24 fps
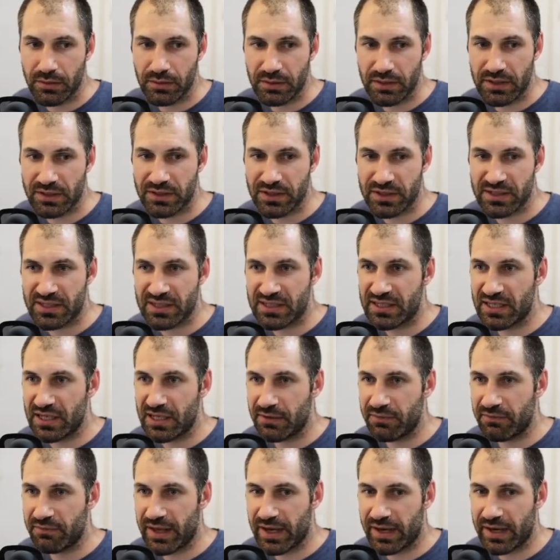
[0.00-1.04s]
let's just
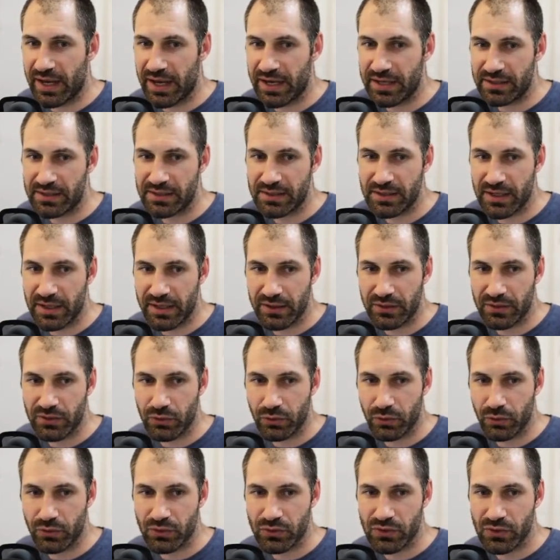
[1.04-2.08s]
give that a second
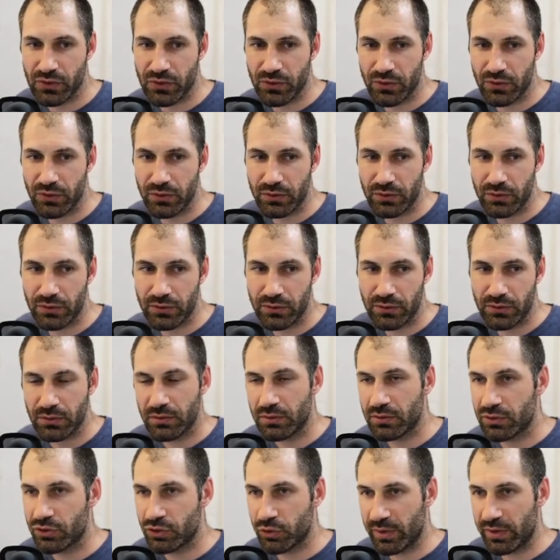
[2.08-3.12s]
or two.
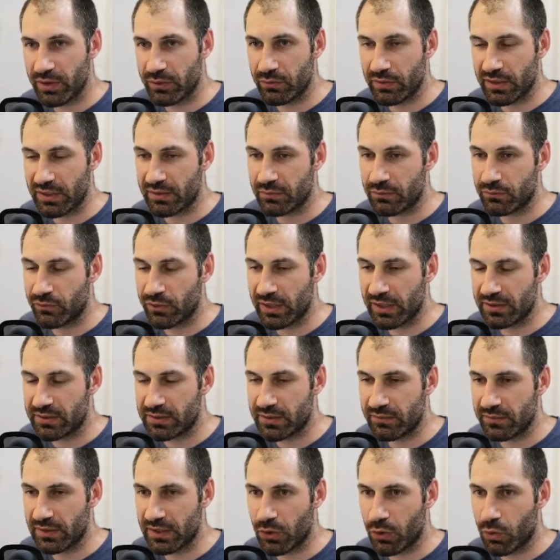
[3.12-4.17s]
Should be re
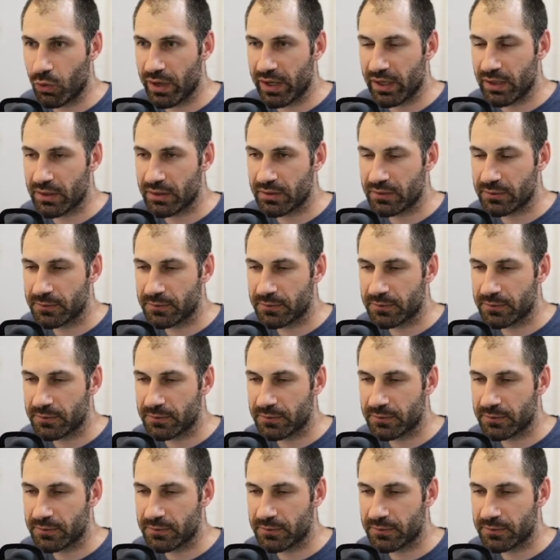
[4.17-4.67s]
relatively quick.